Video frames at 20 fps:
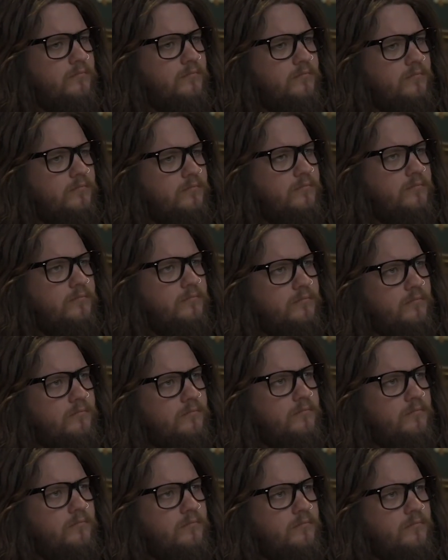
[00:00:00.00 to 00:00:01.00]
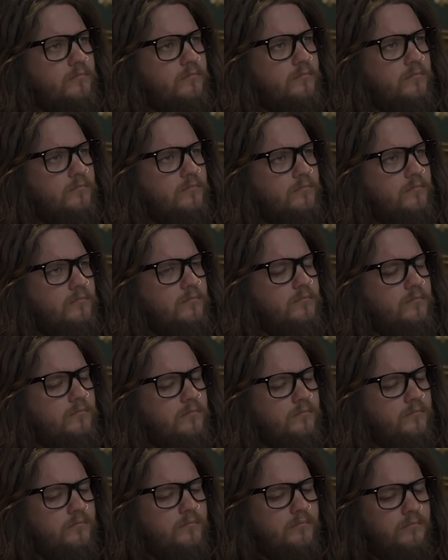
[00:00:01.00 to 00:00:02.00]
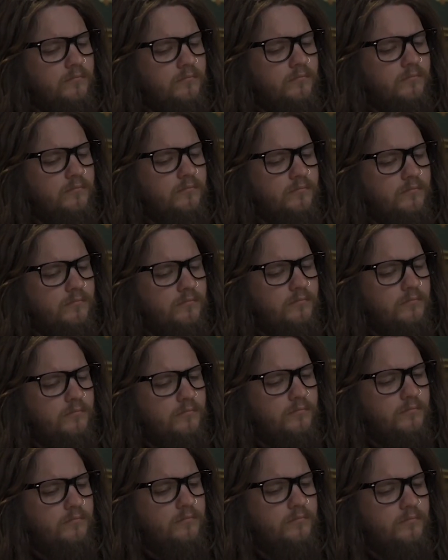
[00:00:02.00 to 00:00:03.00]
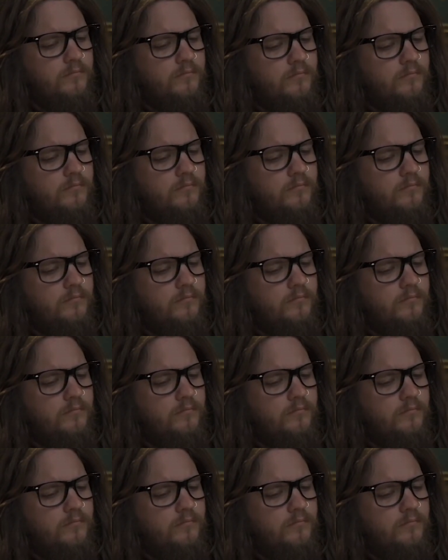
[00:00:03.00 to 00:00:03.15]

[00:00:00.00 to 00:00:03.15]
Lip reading: (not speaking)